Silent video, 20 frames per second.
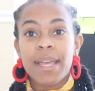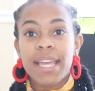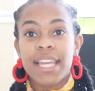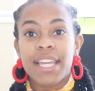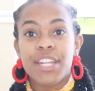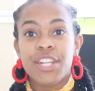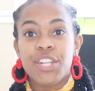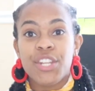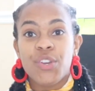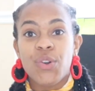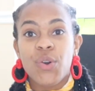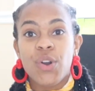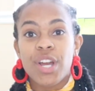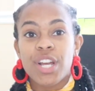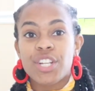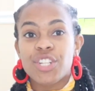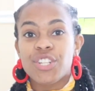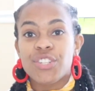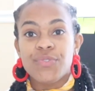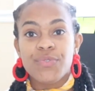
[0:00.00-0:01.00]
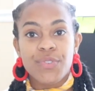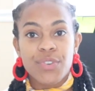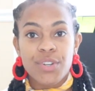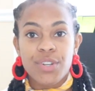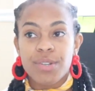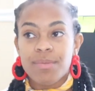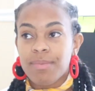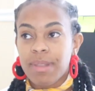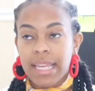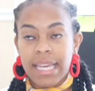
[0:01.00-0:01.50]
in New York just
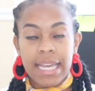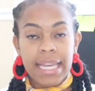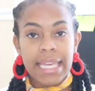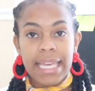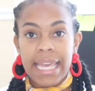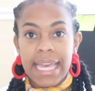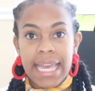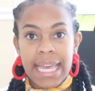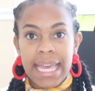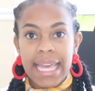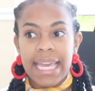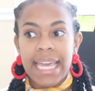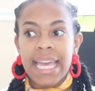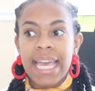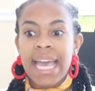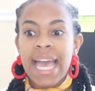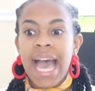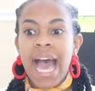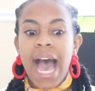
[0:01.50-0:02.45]
for like a gig.